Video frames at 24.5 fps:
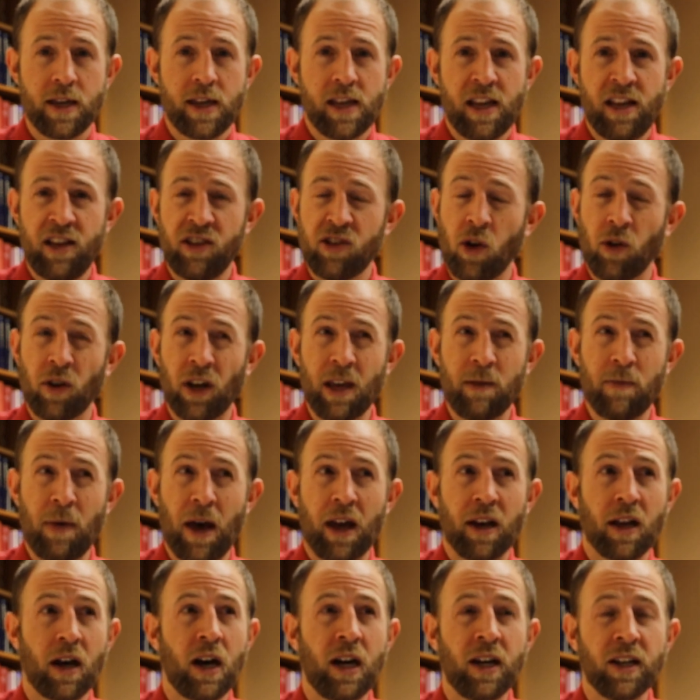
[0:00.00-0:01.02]
He's only
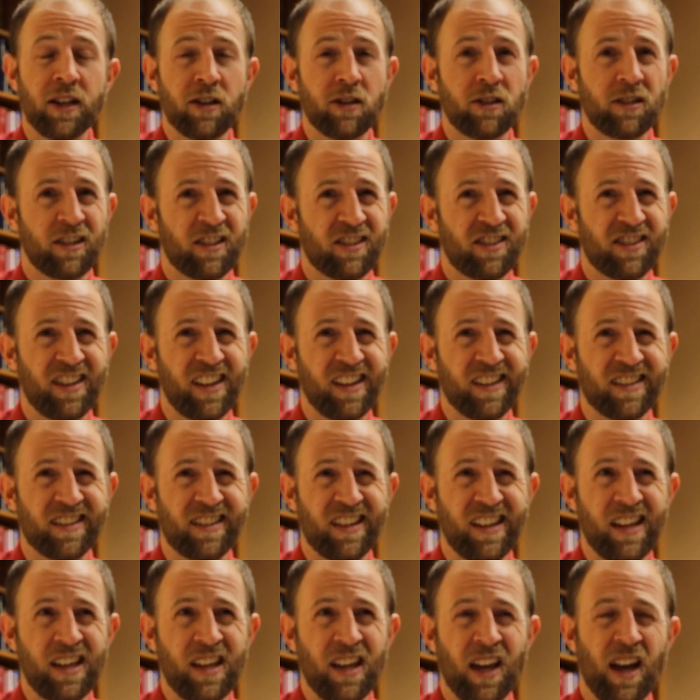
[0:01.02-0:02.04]
about
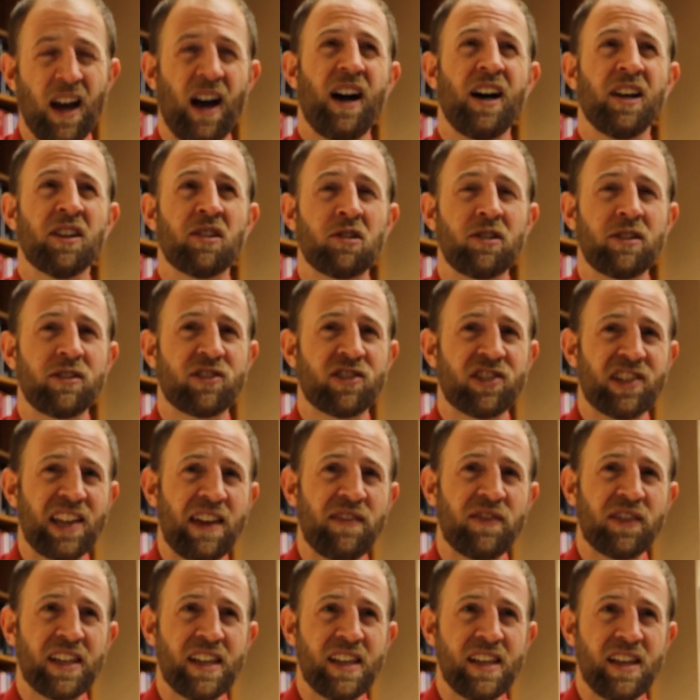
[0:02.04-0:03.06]
160,
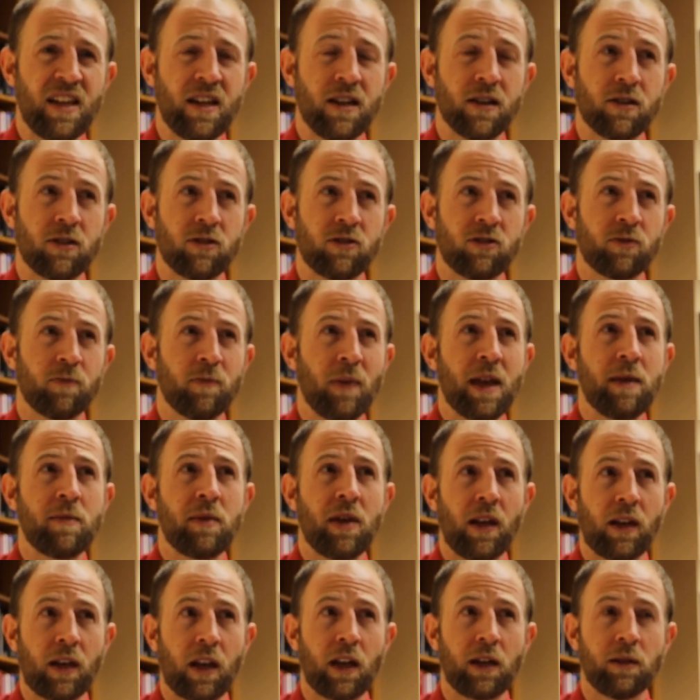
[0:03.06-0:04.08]
170 years,
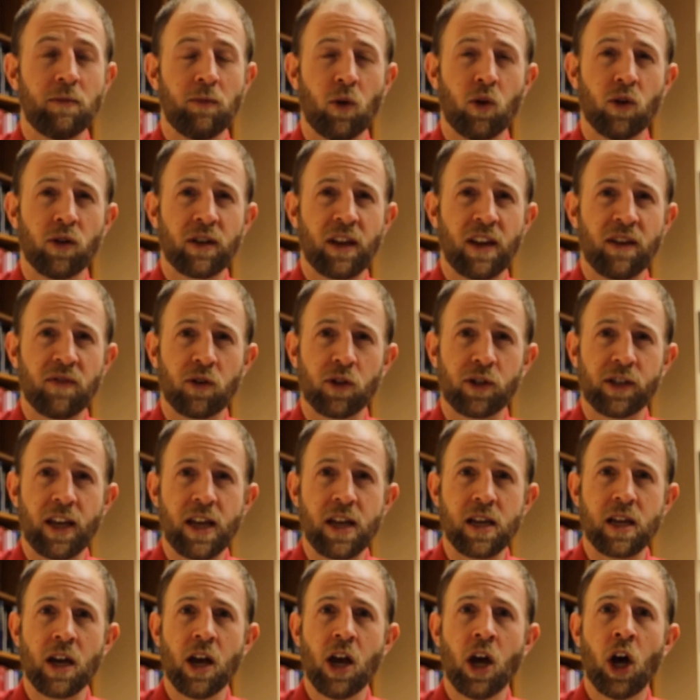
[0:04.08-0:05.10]
maybe a little more, give or
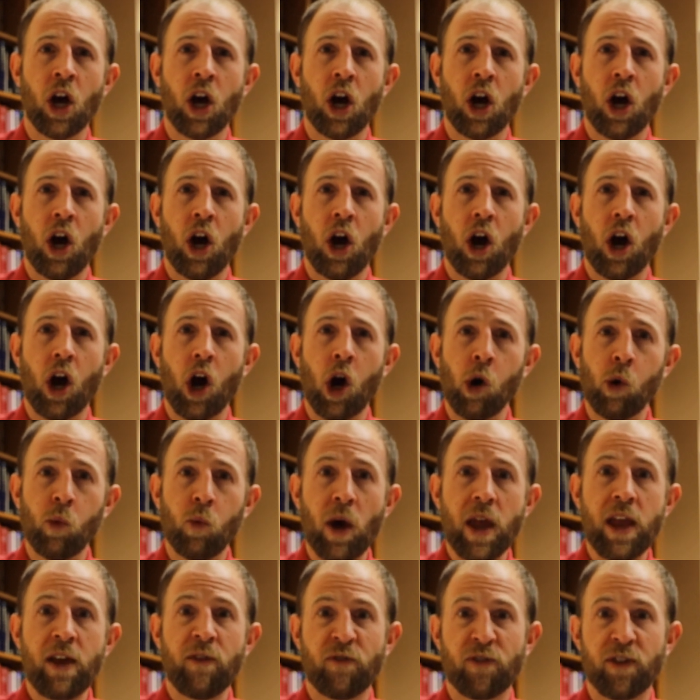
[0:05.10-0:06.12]
take,
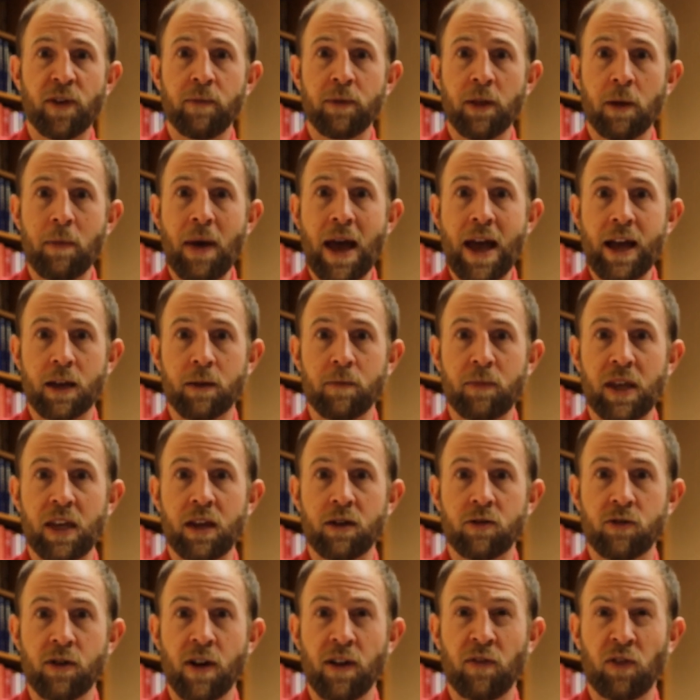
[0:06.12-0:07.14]
away from the
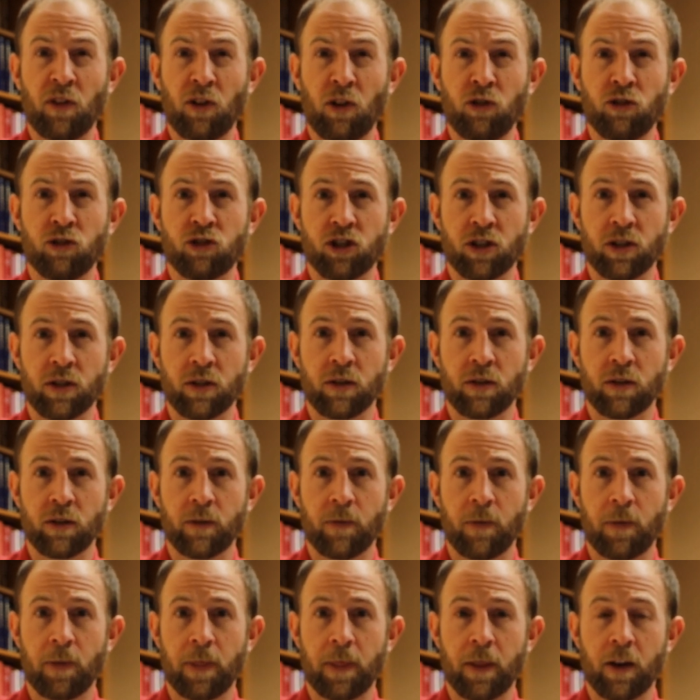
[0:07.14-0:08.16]
Maccabean Revolution,
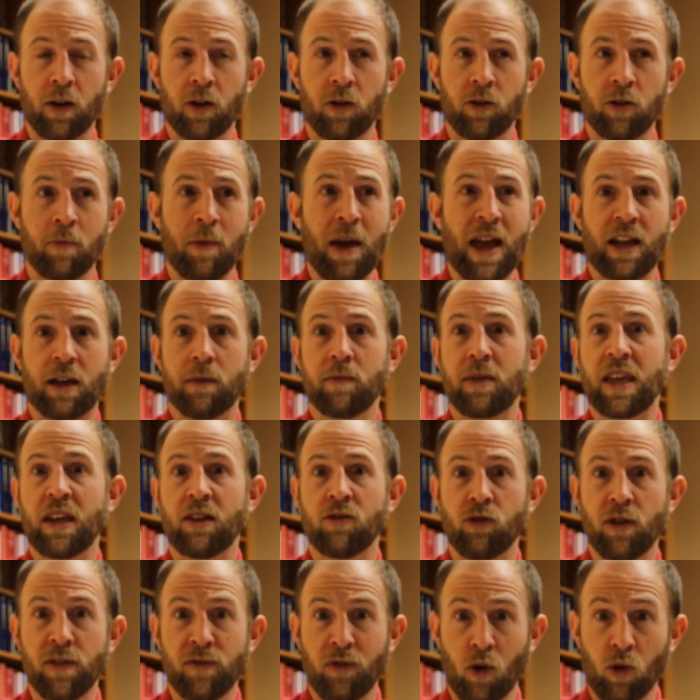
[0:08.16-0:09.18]
the
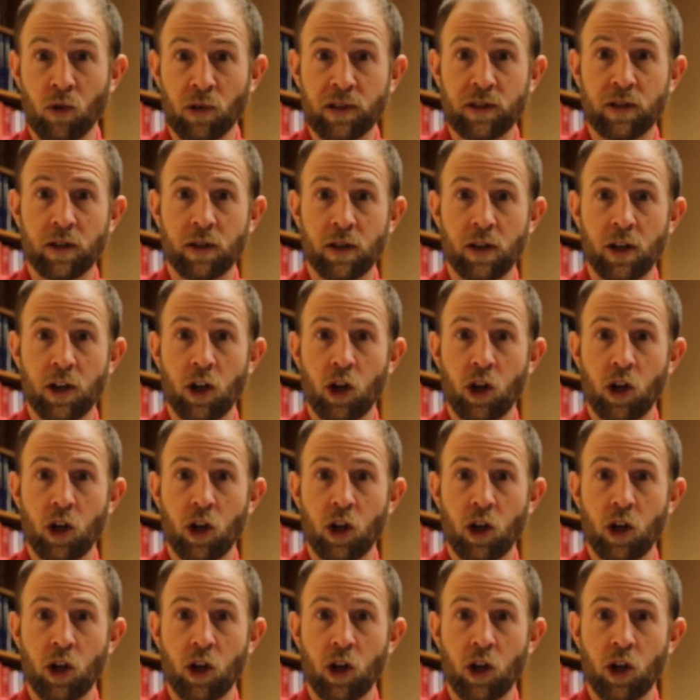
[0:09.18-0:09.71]
Maccabean Revolt